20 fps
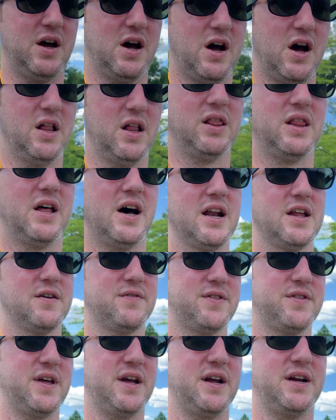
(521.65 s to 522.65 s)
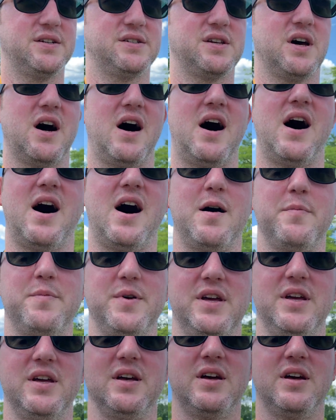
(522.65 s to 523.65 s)
a lot of things, a
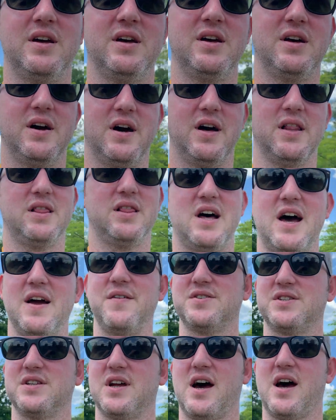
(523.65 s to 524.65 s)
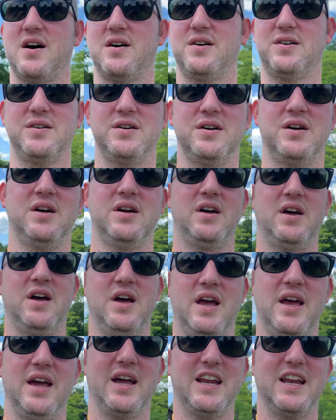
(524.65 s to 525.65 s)
hobby, a lifestyle.
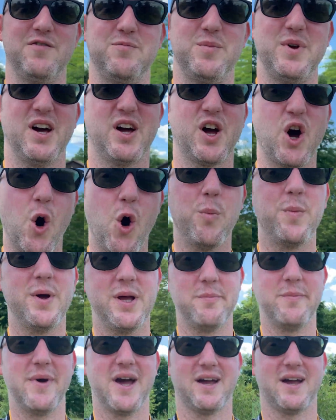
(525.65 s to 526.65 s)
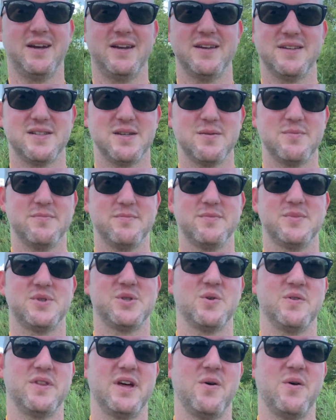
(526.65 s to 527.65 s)
It can even be a coping mechanism.
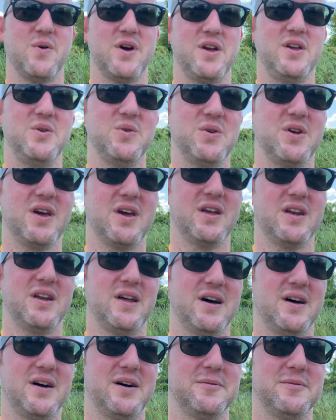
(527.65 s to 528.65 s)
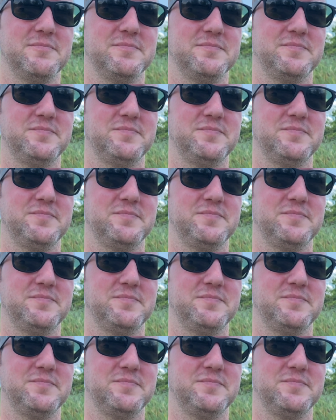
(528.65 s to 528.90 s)
So that way you can, uh,